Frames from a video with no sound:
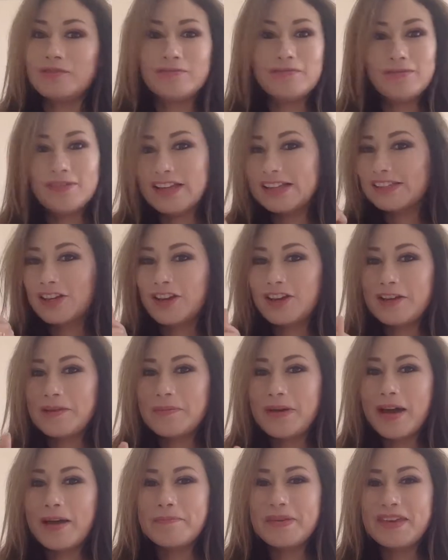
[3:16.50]
it's going
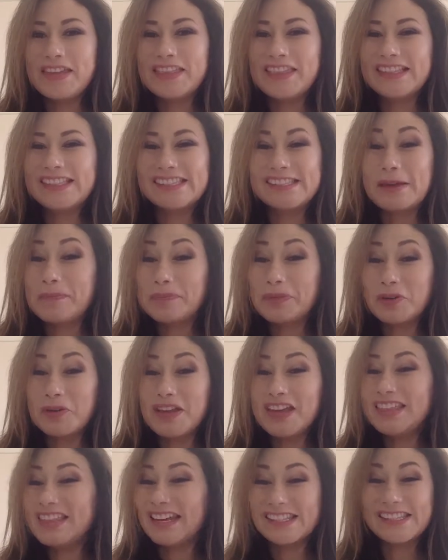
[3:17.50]
to be step
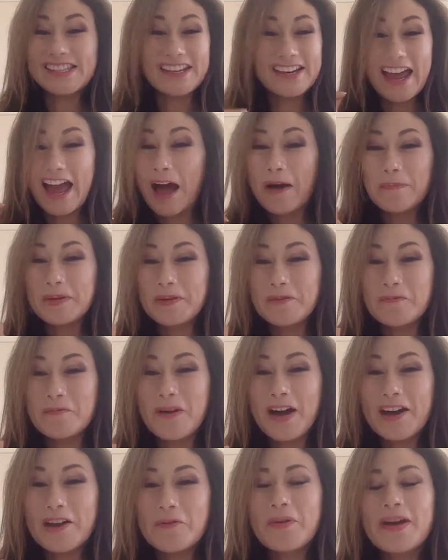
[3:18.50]
3 that is going to happen
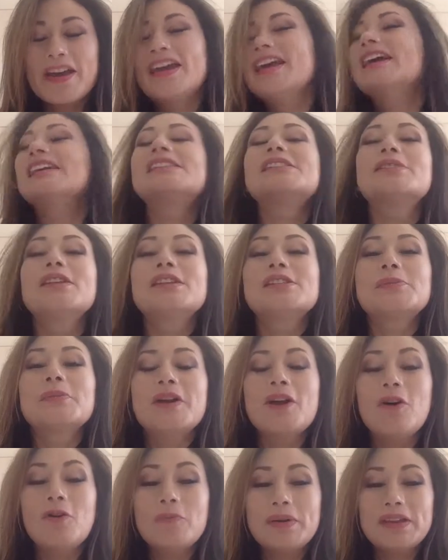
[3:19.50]
right away as soon as we
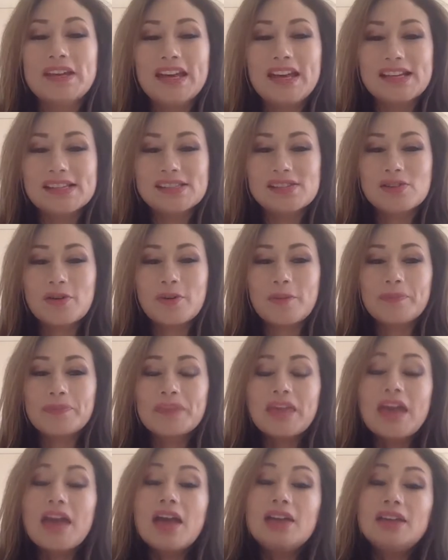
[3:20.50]
open escrow.
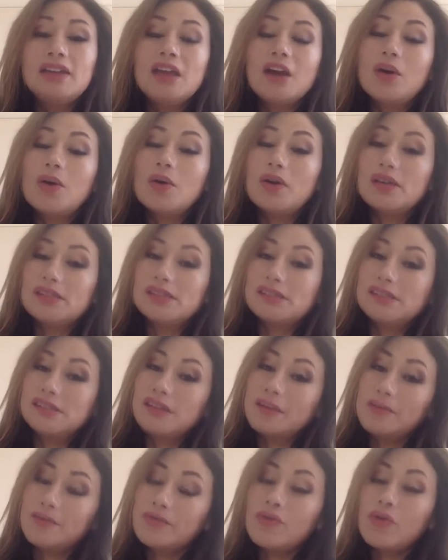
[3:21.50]
Now,
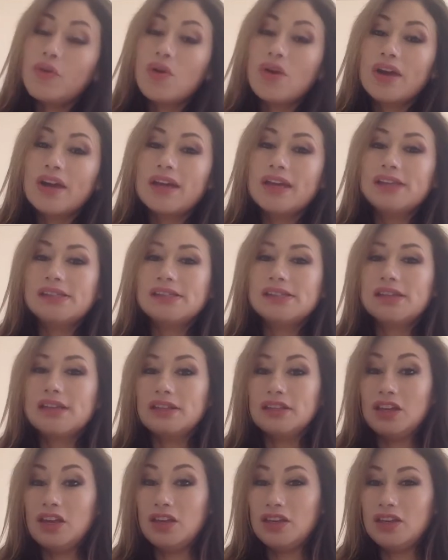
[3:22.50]
step 4 is
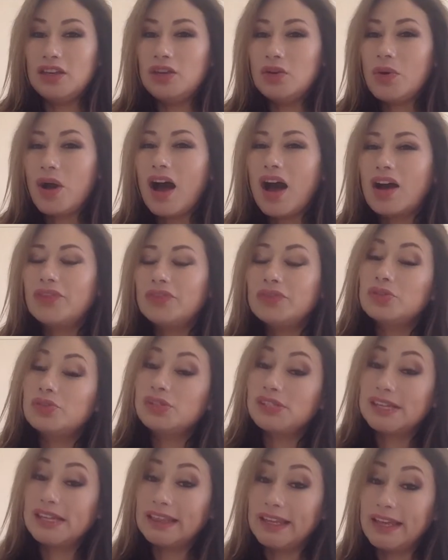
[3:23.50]
that you have to
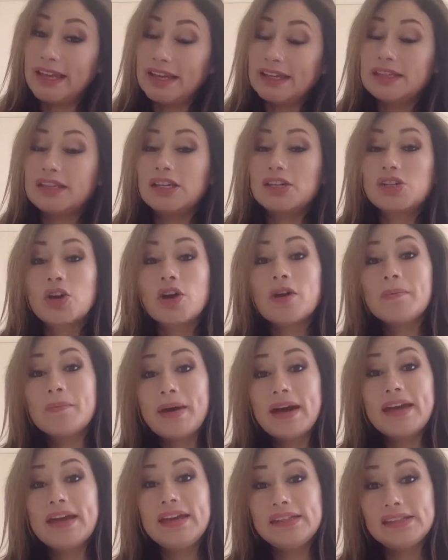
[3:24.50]
select the
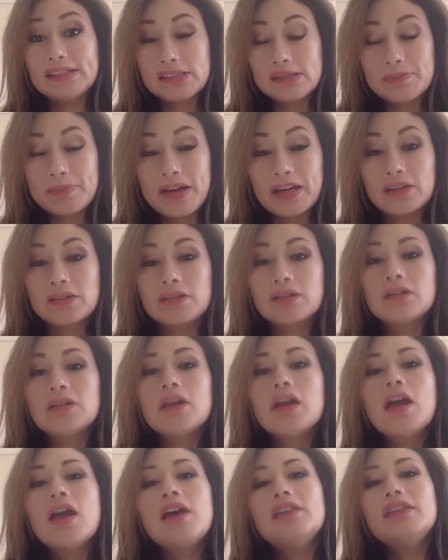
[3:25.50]
termite inspector.
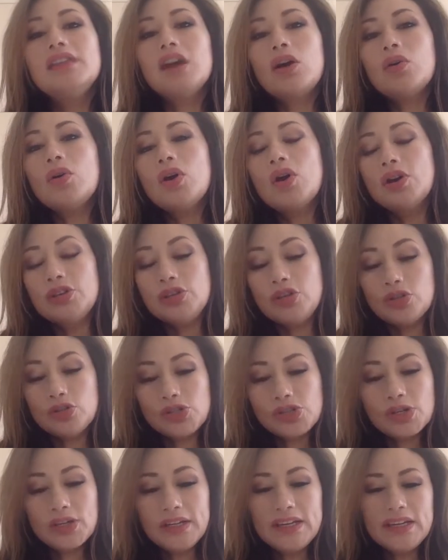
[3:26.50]
Now,
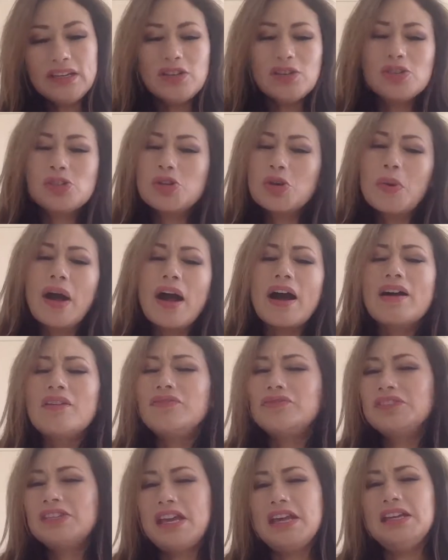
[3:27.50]
usually you do
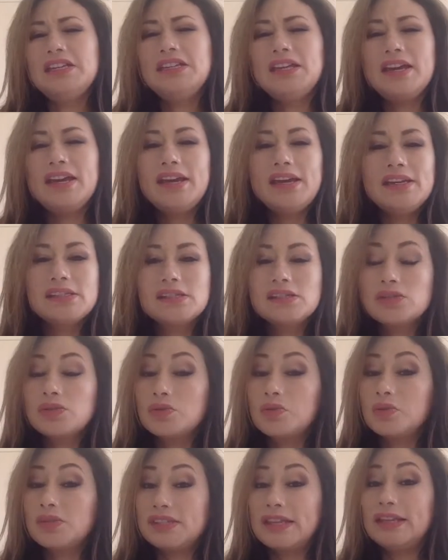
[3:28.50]
have 10 days
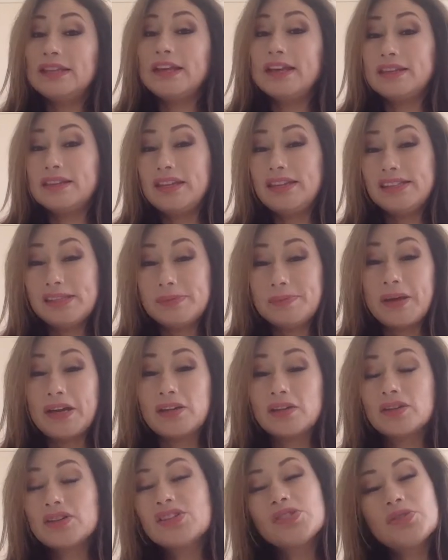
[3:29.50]
to select the
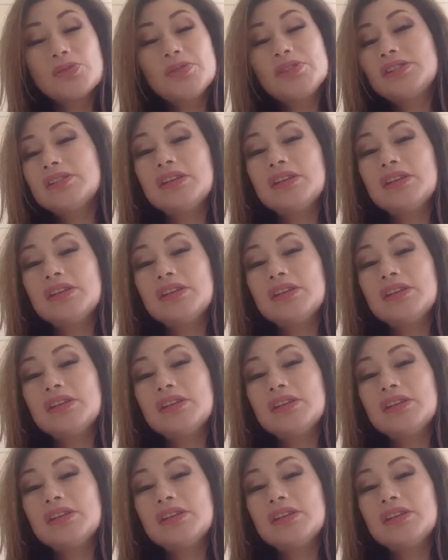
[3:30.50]
inspector, so it